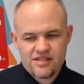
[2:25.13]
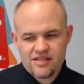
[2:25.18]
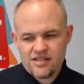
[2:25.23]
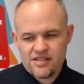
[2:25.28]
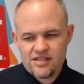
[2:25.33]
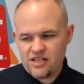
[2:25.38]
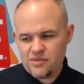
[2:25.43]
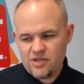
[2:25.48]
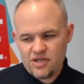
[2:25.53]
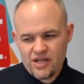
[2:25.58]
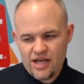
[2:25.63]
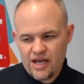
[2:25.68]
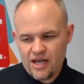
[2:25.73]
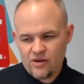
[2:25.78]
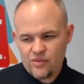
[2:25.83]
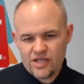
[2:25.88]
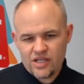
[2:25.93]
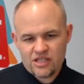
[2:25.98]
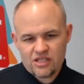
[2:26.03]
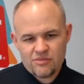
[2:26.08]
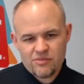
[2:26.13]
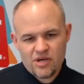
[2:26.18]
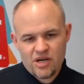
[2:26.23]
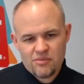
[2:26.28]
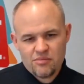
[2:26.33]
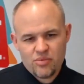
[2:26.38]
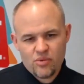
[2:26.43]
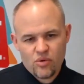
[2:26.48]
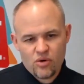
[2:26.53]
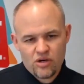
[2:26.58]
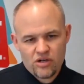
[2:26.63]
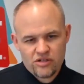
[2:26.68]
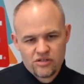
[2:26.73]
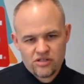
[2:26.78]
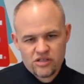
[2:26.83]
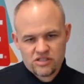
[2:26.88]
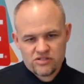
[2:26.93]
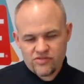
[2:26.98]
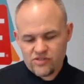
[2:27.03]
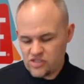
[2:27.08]
them, and how do we get them on board?
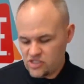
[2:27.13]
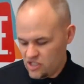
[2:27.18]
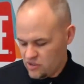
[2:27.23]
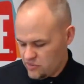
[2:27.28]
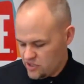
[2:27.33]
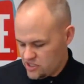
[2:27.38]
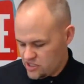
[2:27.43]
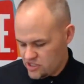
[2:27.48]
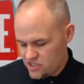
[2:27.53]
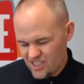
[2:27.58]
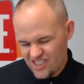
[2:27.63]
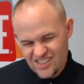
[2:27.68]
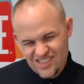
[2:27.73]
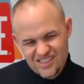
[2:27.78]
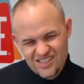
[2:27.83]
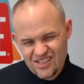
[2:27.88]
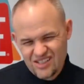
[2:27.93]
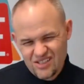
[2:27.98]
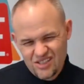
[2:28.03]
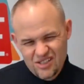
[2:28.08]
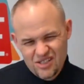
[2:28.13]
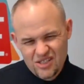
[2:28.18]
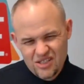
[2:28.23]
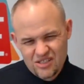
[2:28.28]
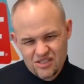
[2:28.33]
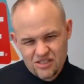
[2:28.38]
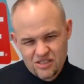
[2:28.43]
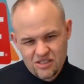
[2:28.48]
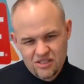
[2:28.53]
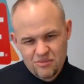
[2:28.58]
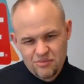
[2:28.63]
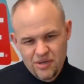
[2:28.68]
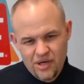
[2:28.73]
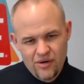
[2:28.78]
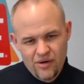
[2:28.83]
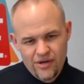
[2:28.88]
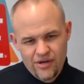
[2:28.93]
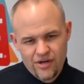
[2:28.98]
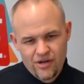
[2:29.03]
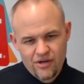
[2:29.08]
Because for some, it's still a
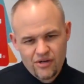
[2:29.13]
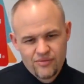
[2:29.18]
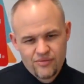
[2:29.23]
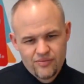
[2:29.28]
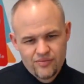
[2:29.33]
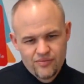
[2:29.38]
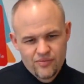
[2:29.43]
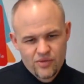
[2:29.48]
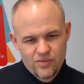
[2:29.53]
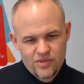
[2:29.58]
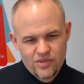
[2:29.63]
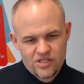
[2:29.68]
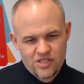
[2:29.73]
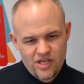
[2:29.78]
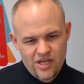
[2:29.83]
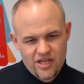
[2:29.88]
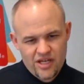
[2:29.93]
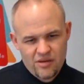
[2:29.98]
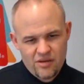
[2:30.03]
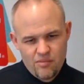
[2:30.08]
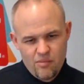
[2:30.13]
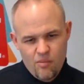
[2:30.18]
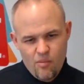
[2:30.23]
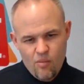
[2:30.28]
barrier. What do we say?